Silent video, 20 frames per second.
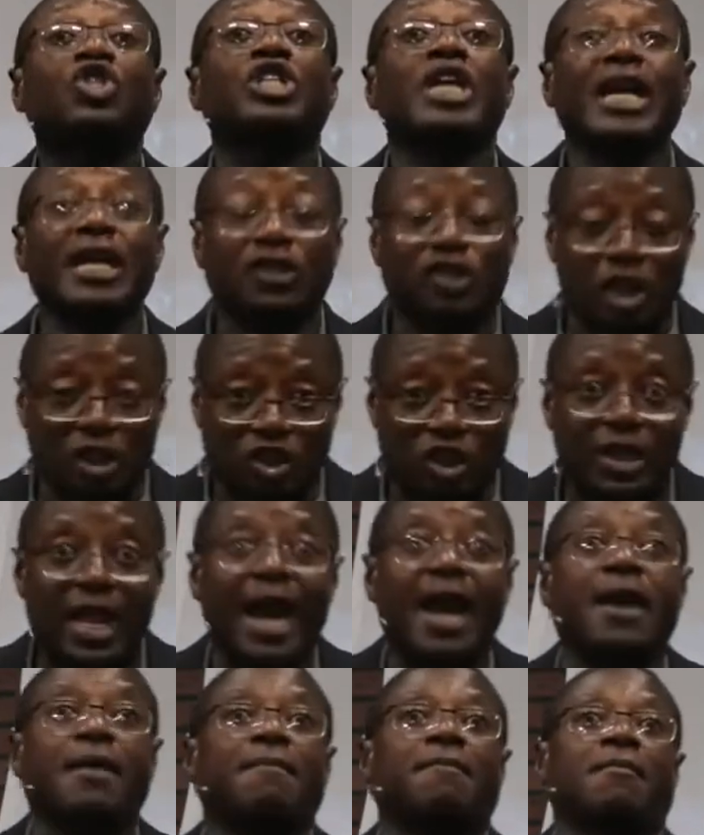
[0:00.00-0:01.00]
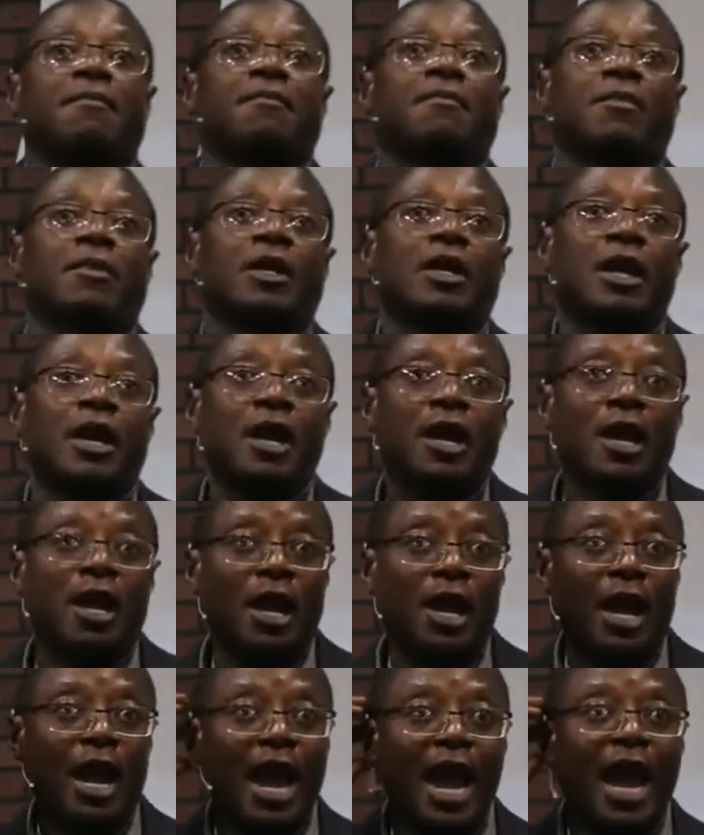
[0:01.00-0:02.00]
Jesus' name.
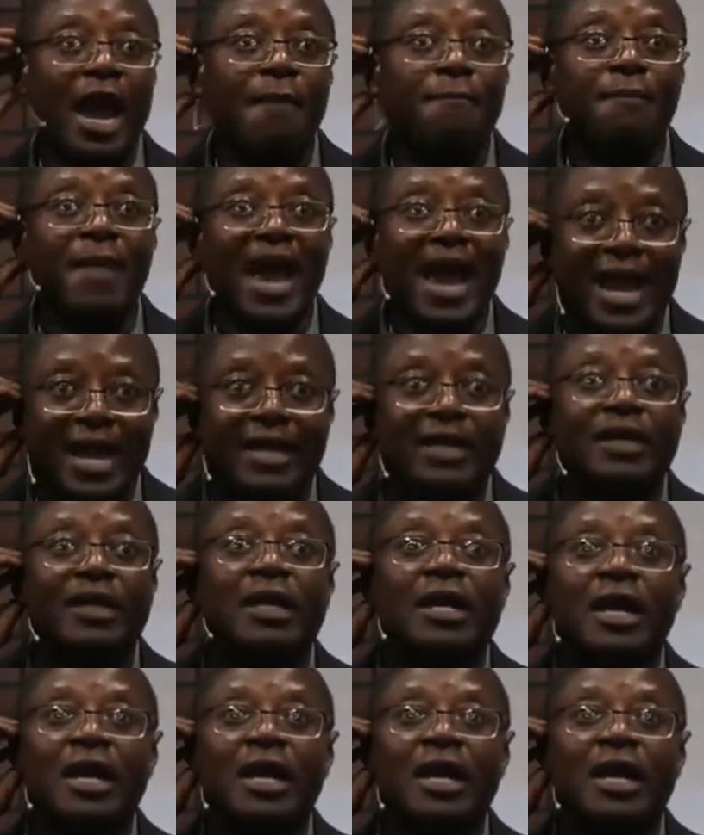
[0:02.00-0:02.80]
Amen. Amen.